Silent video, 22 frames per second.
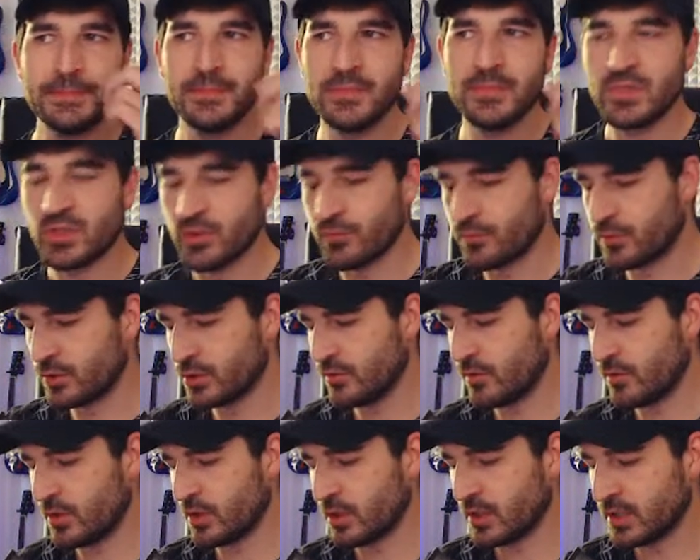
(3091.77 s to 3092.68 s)
So first of
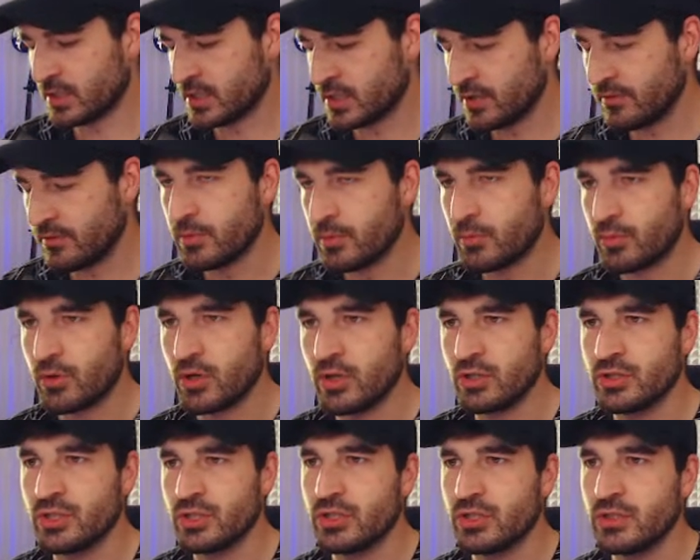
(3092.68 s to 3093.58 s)
all, let's save the
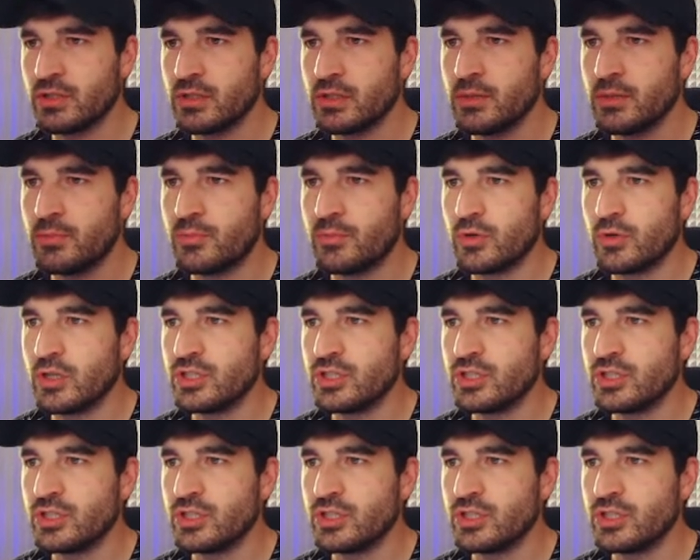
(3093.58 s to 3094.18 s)
project. Pro